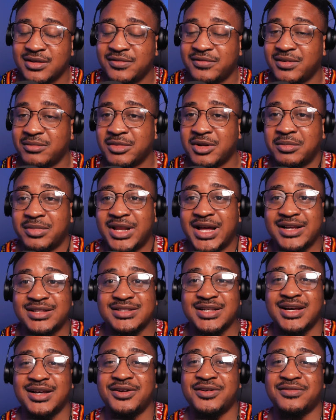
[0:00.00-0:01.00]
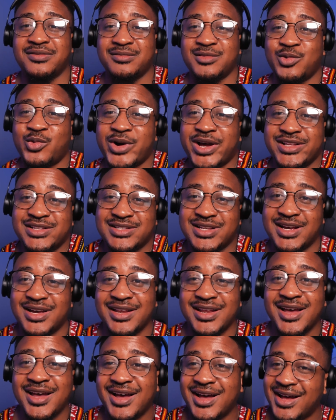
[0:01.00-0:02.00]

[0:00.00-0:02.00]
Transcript: from the black side or from the white side.